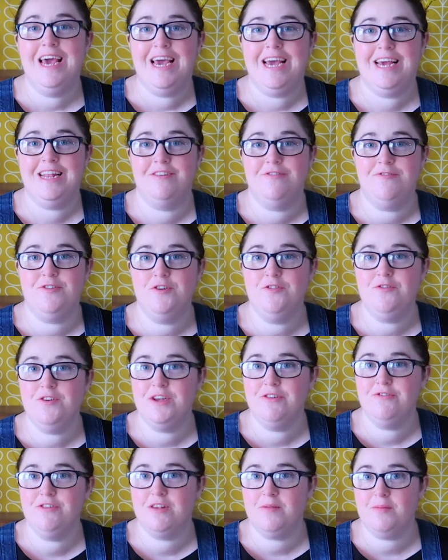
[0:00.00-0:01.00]
in a few
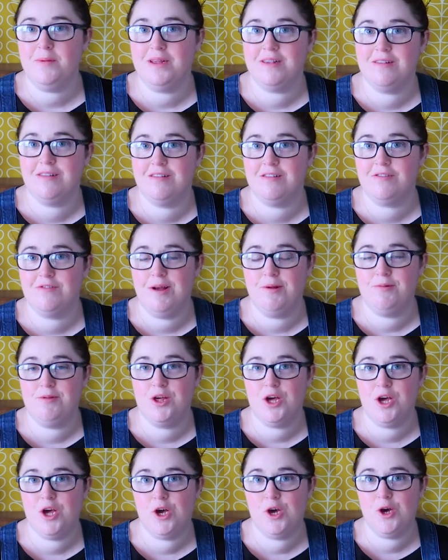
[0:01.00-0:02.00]
various places around
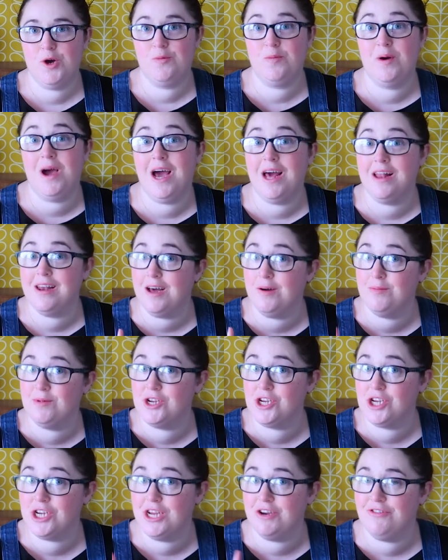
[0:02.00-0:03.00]
the home, and I'll be
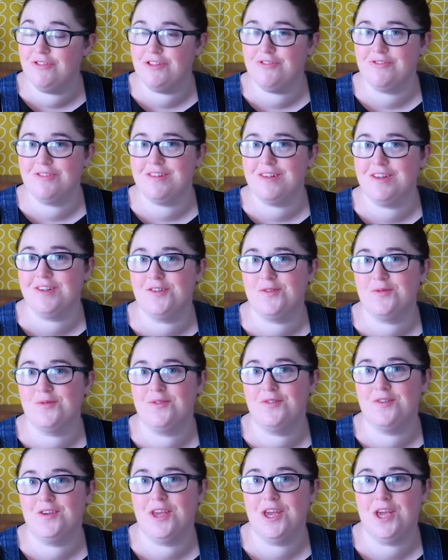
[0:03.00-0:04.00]
sharing the results
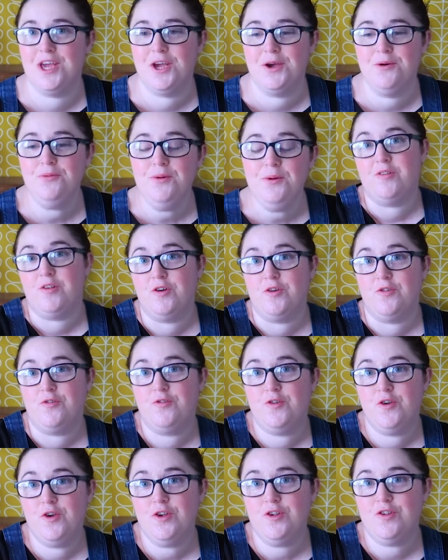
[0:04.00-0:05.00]
with you. So
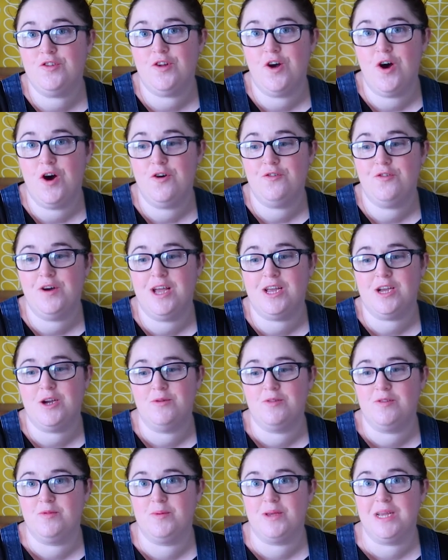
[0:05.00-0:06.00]
first off, I'm
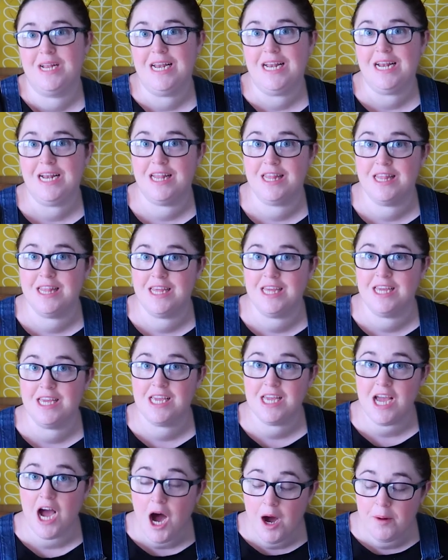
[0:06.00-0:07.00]
going to be cleaning the
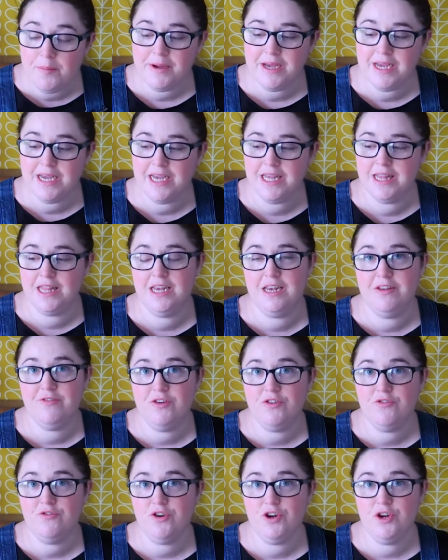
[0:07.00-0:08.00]
carpet in the
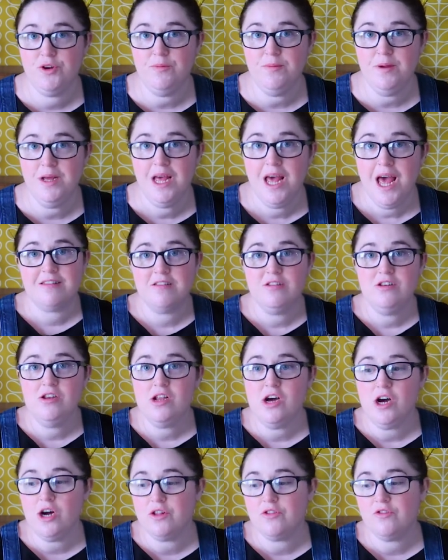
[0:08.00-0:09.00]
living room. It's
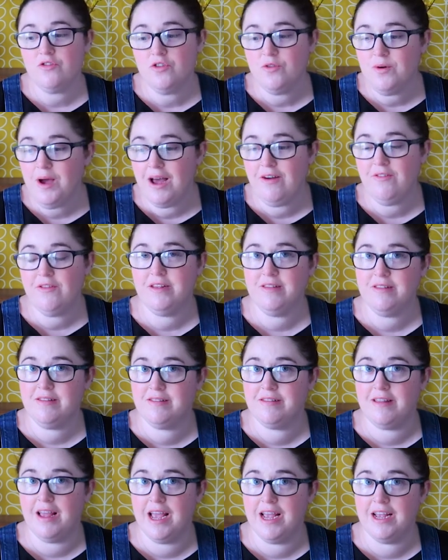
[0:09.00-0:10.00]
not too heavily
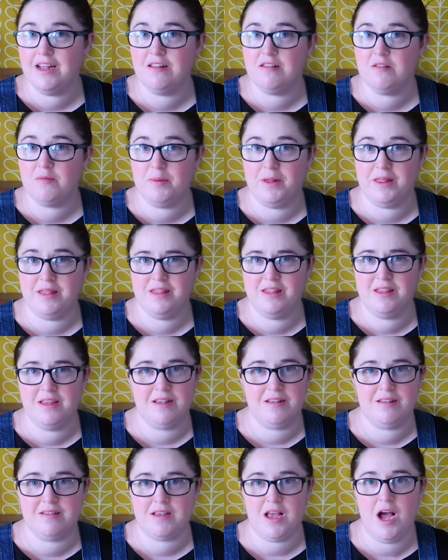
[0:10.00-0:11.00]
stained, but
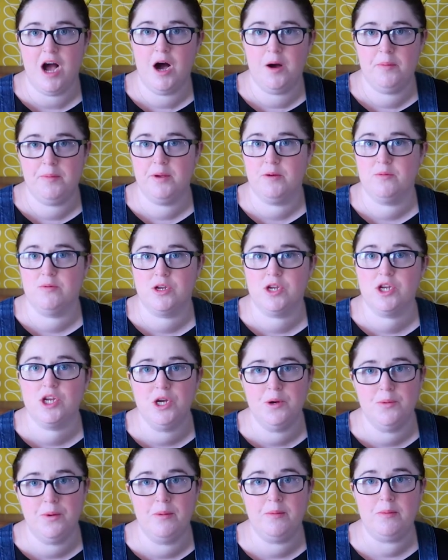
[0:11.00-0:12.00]
this carpet was
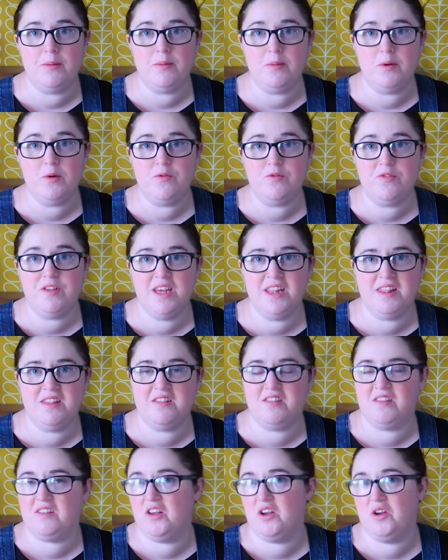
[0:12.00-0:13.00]
here when we moved
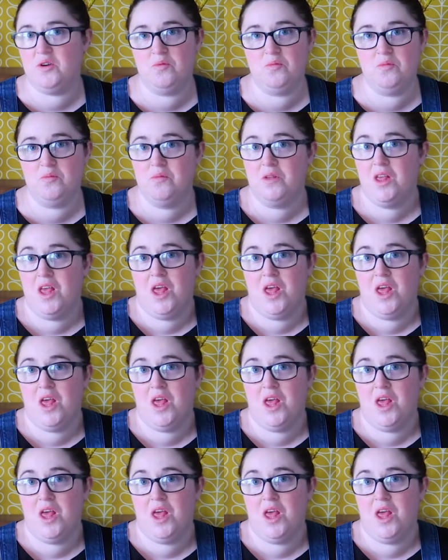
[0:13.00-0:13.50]
in, so